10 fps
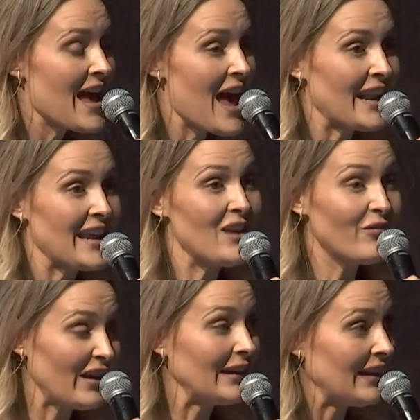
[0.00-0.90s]
And he
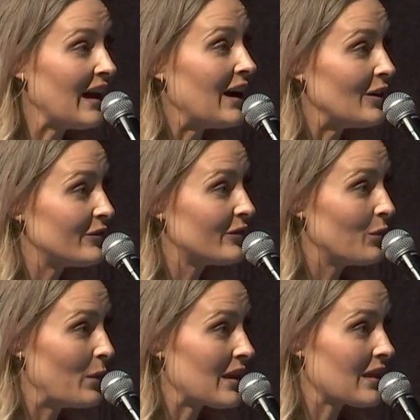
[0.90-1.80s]
fell in love
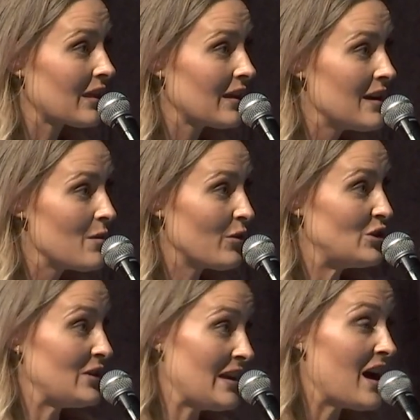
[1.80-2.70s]
with
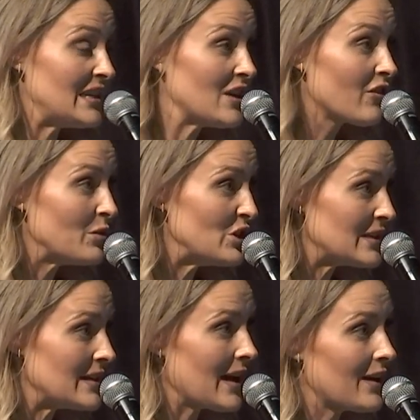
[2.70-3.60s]
the idea of
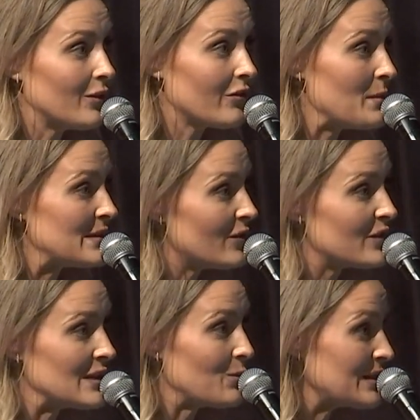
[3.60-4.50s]
producing cattle from his
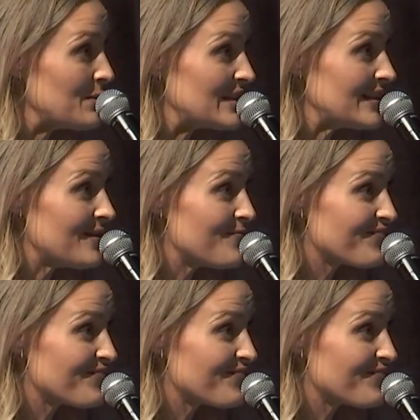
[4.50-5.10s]
office in Westminster.